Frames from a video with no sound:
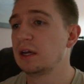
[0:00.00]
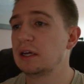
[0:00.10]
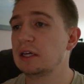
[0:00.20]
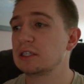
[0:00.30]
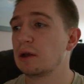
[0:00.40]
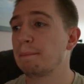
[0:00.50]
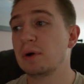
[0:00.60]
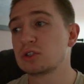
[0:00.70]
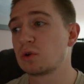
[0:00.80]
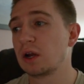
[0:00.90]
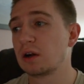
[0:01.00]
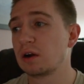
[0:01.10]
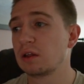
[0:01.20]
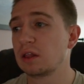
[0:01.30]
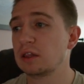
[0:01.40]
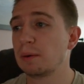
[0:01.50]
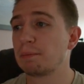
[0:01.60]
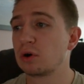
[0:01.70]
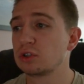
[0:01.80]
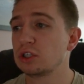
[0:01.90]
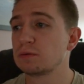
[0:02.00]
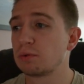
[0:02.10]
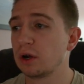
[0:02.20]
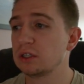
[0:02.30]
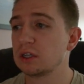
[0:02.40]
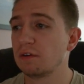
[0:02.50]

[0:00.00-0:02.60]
is much greater than the purchase price